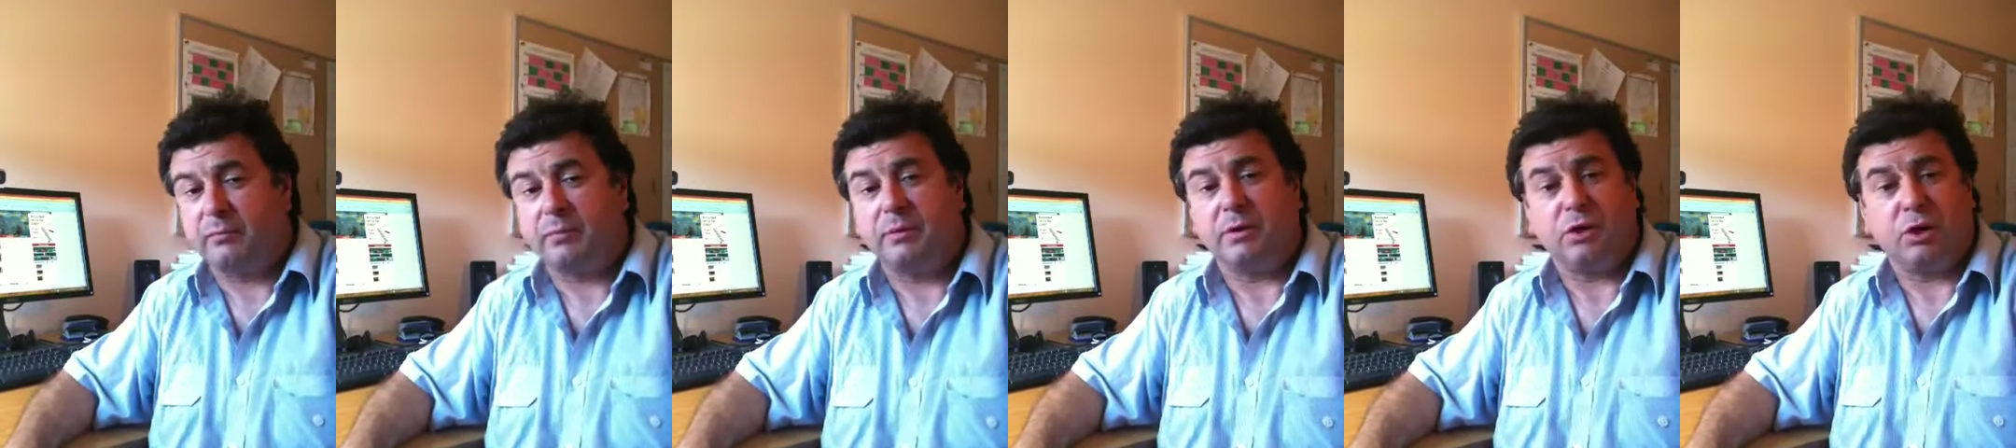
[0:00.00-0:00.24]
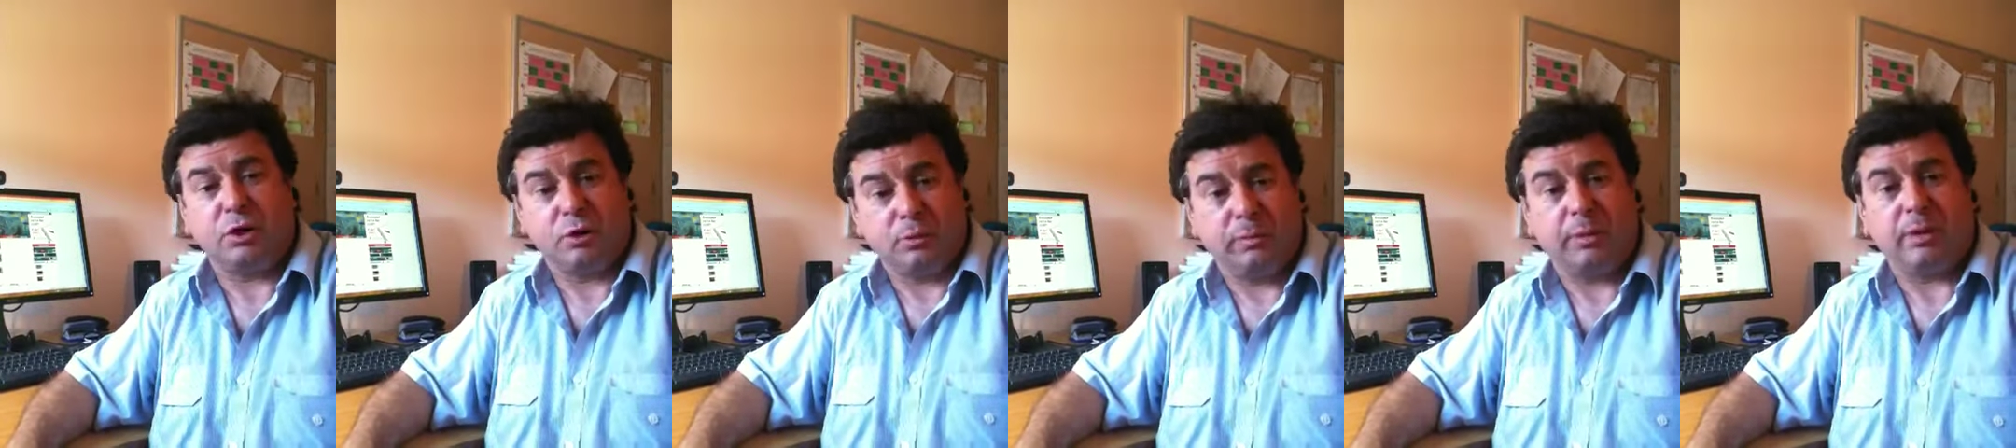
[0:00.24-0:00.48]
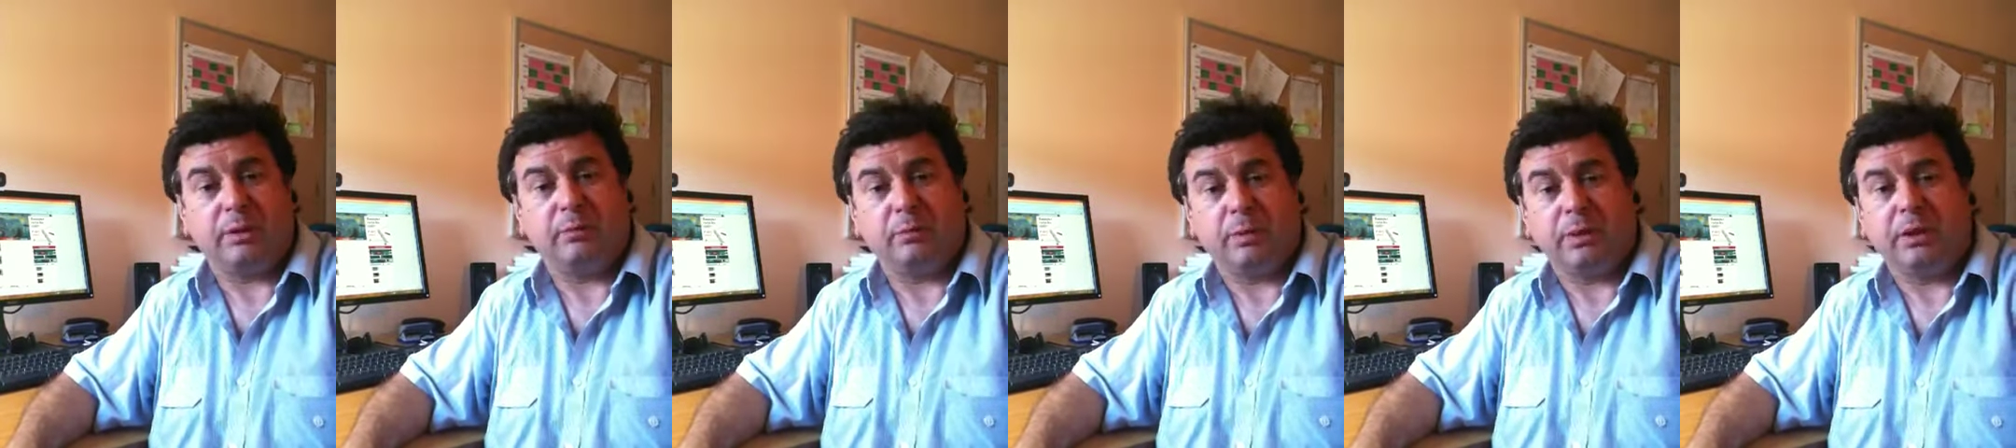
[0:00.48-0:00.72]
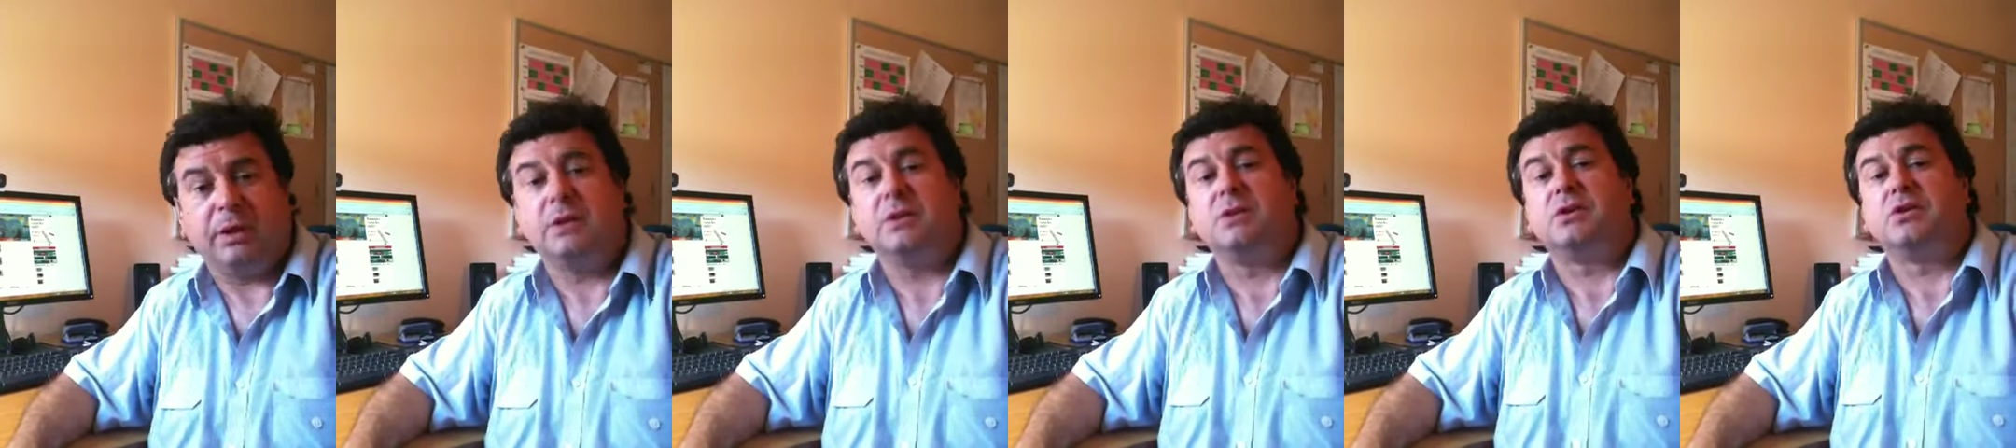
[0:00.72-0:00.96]
the
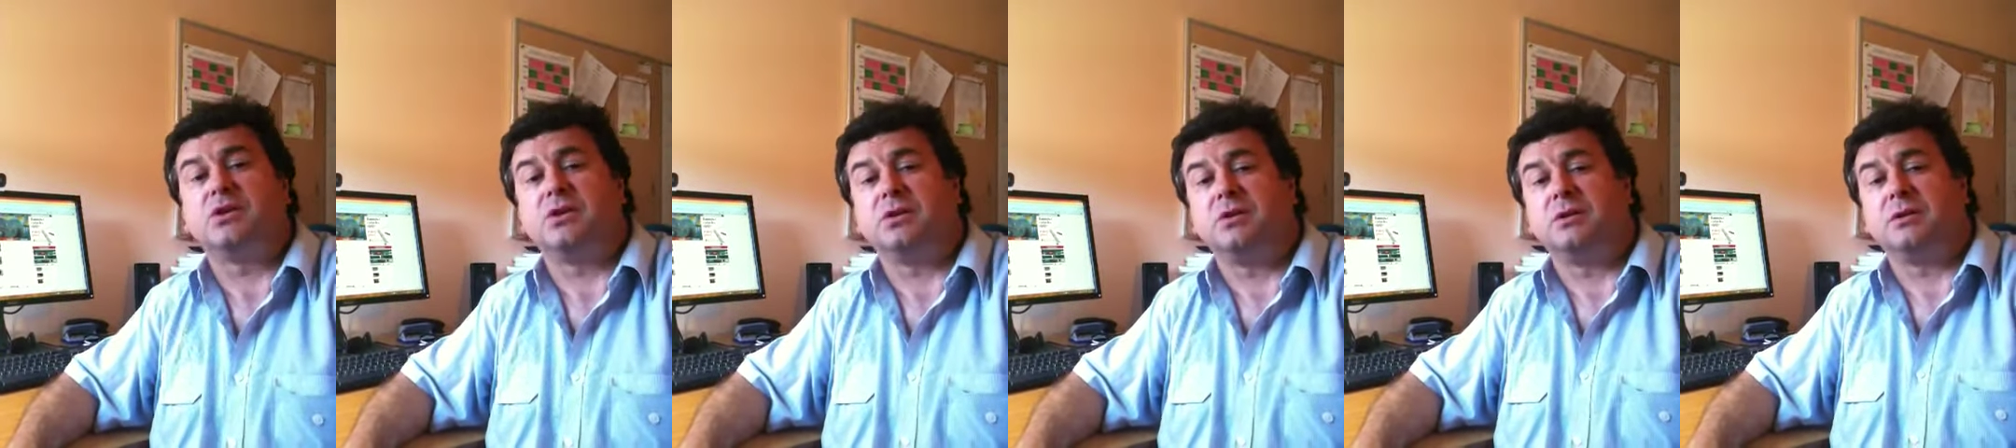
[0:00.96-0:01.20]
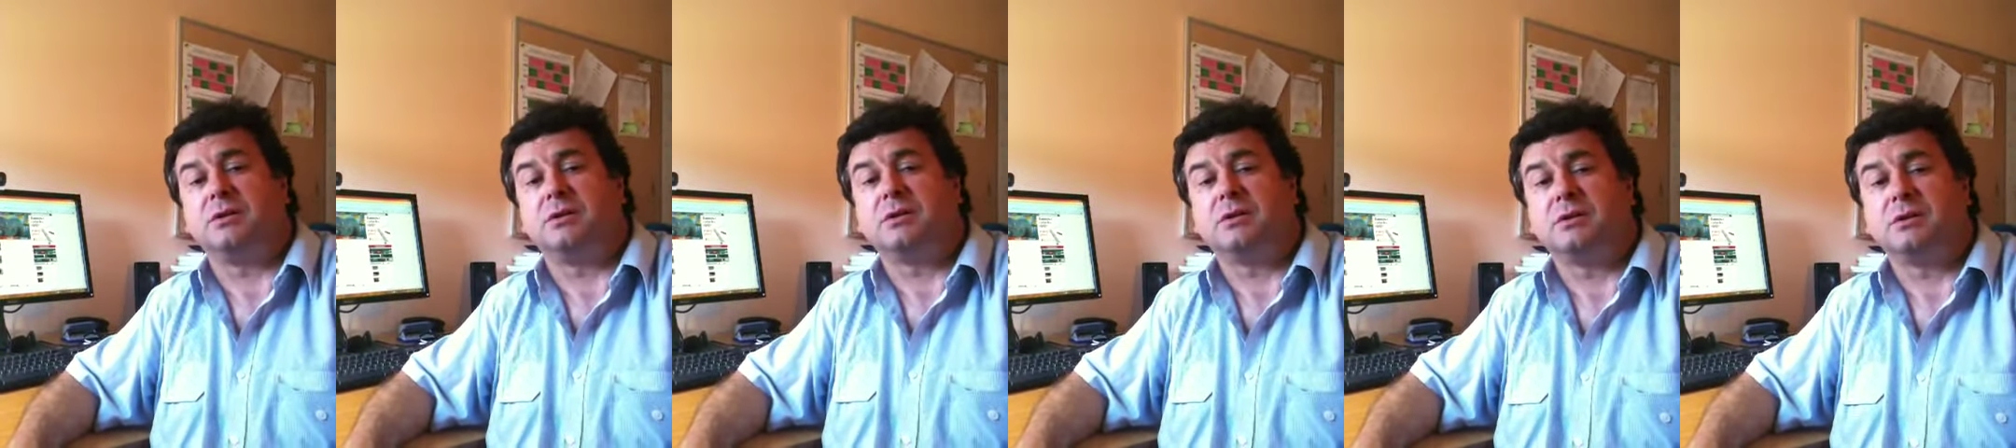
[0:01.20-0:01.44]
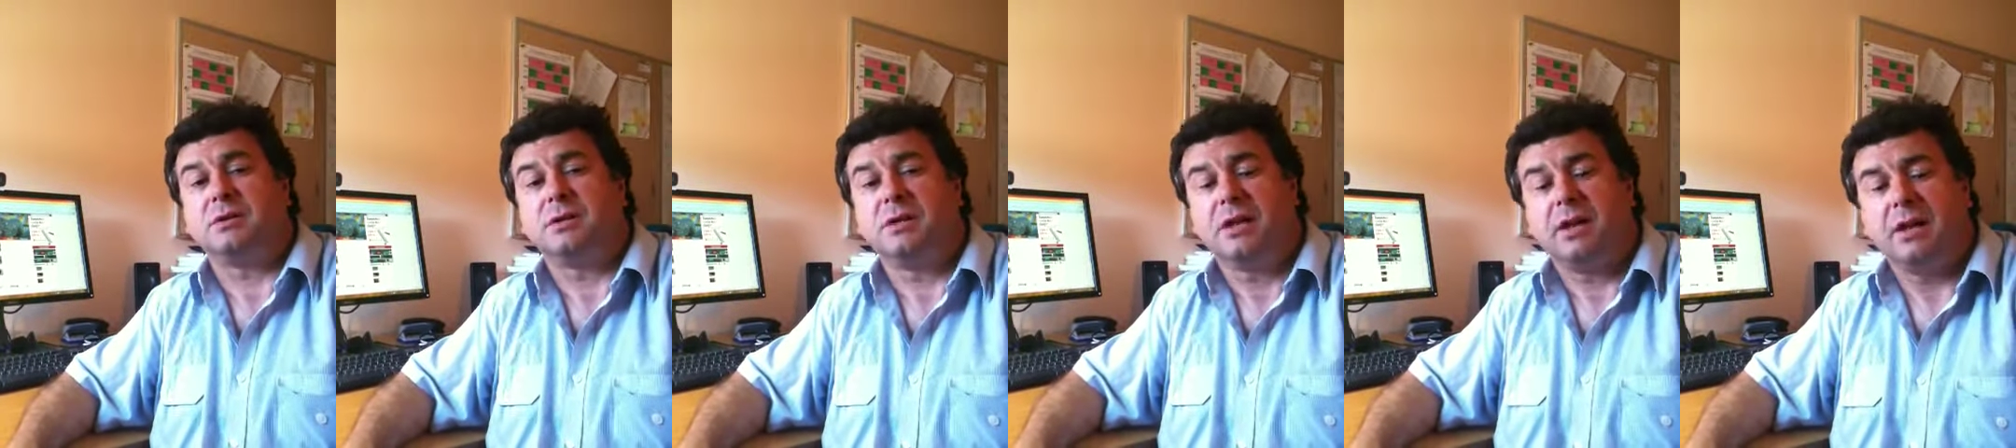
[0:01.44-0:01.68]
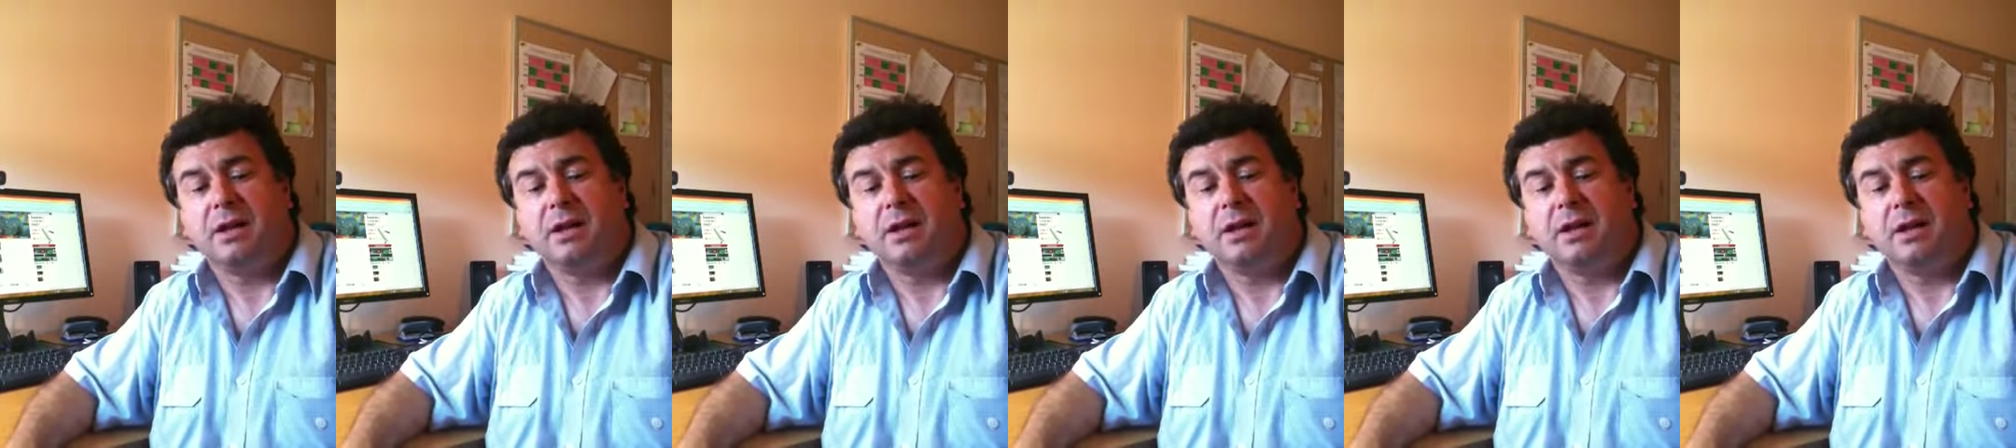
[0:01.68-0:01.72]
UPP students.